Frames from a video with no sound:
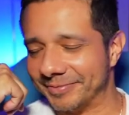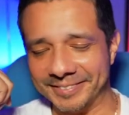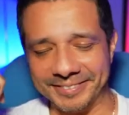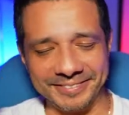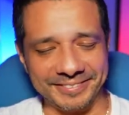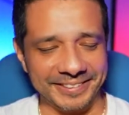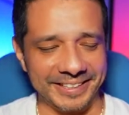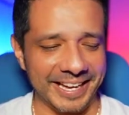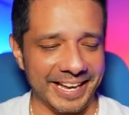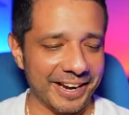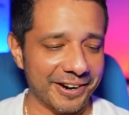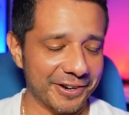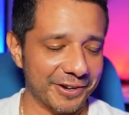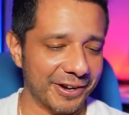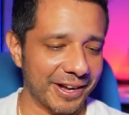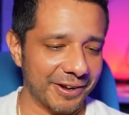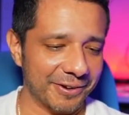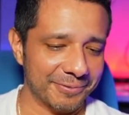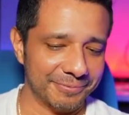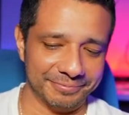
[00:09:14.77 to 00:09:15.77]
I don't know
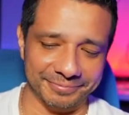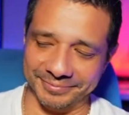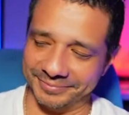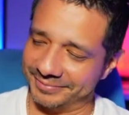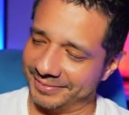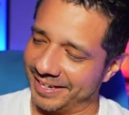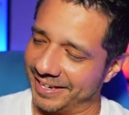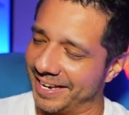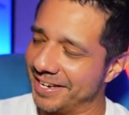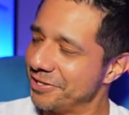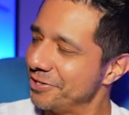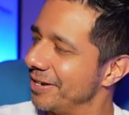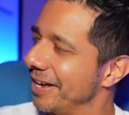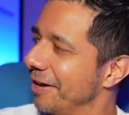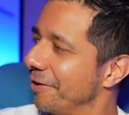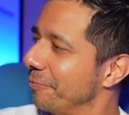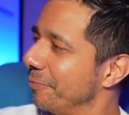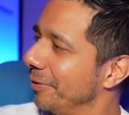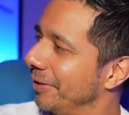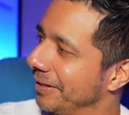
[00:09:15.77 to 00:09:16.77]
how. I guess you got
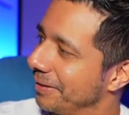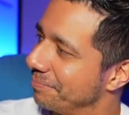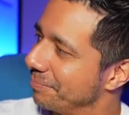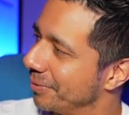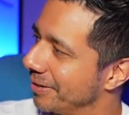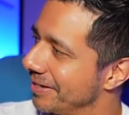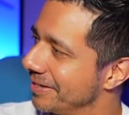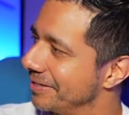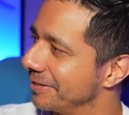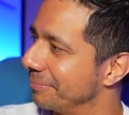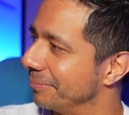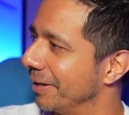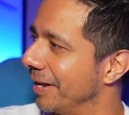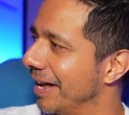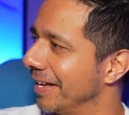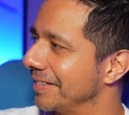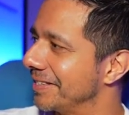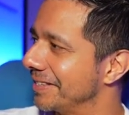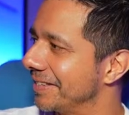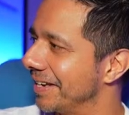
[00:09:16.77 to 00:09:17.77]
to really put in some
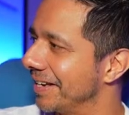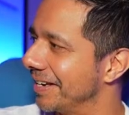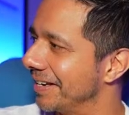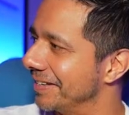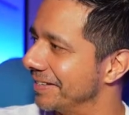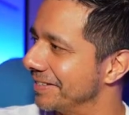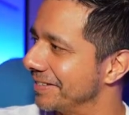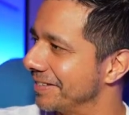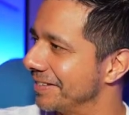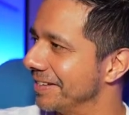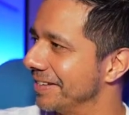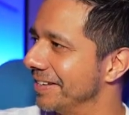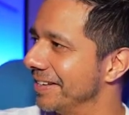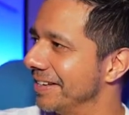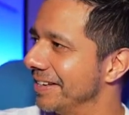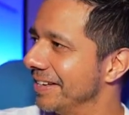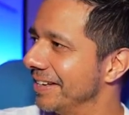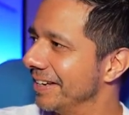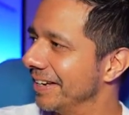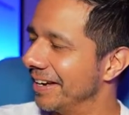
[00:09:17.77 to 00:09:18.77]
lot size.
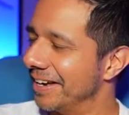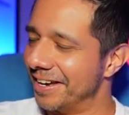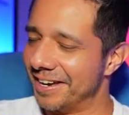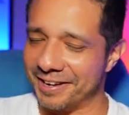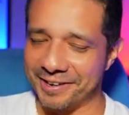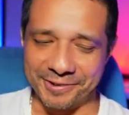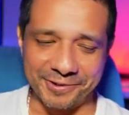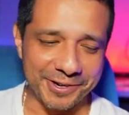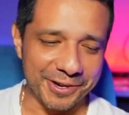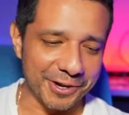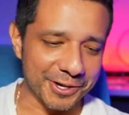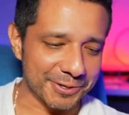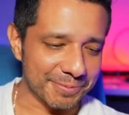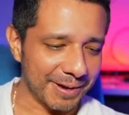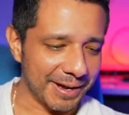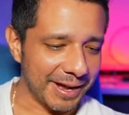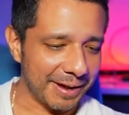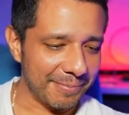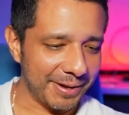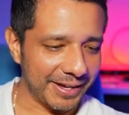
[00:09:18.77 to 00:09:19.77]
Who knows?
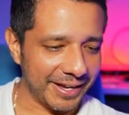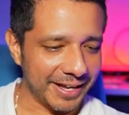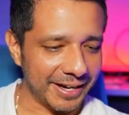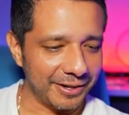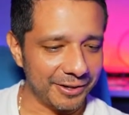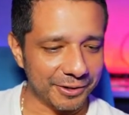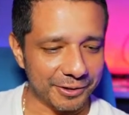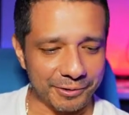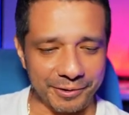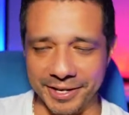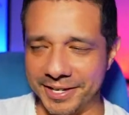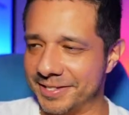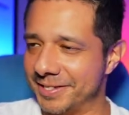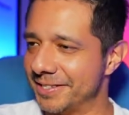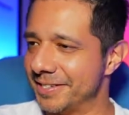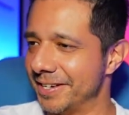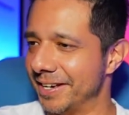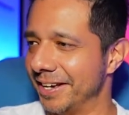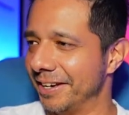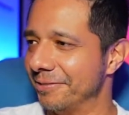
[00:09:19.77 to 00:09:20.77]
I might get a little crazy
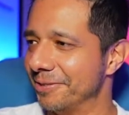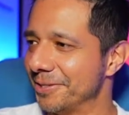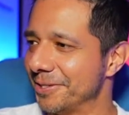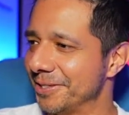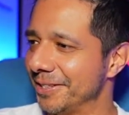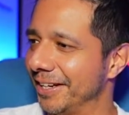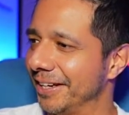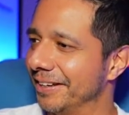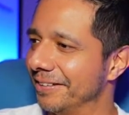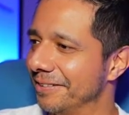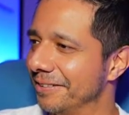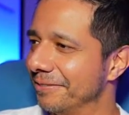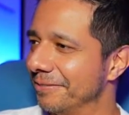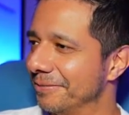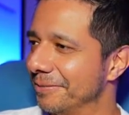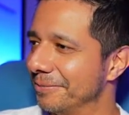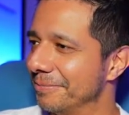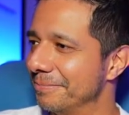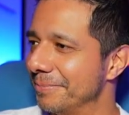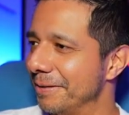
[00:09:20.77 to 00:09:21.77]
tonight. We'll see.
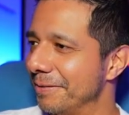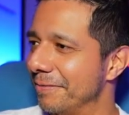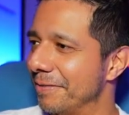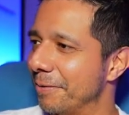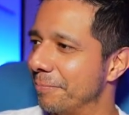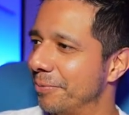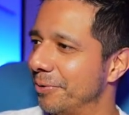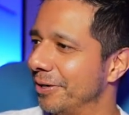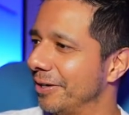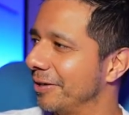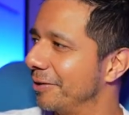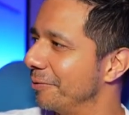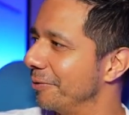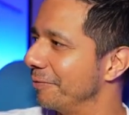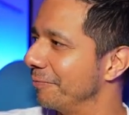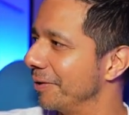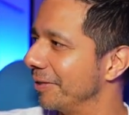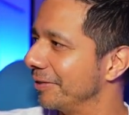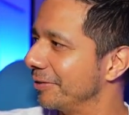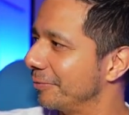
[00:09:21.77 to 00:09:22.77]
Maybe if I go in
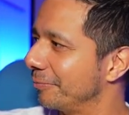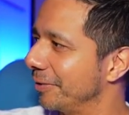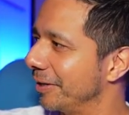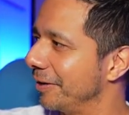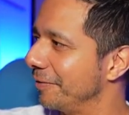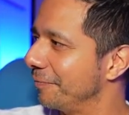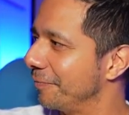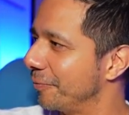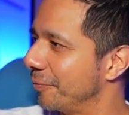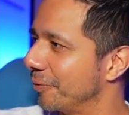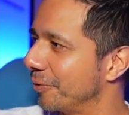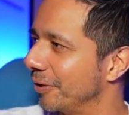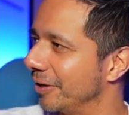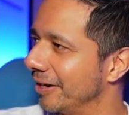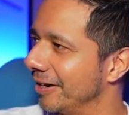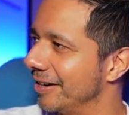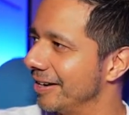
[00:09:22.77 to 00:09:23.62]
with 3, 4